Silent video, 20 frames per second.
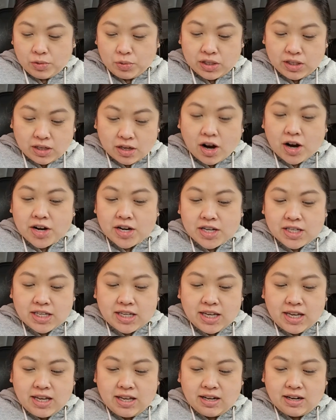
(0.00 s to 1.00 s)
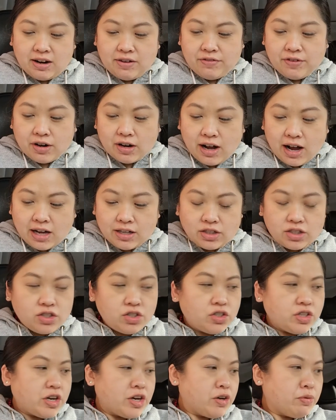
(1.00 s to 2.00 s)
I was starting to eat and I forgot
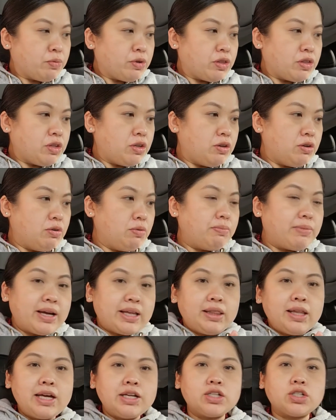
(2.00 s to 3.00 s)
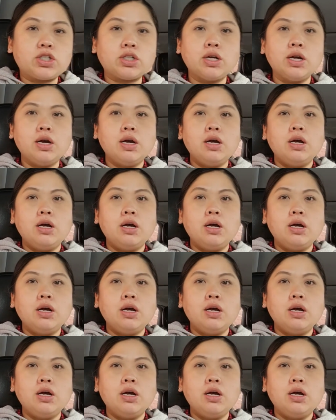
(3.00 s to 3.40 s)
to share with you my lunch.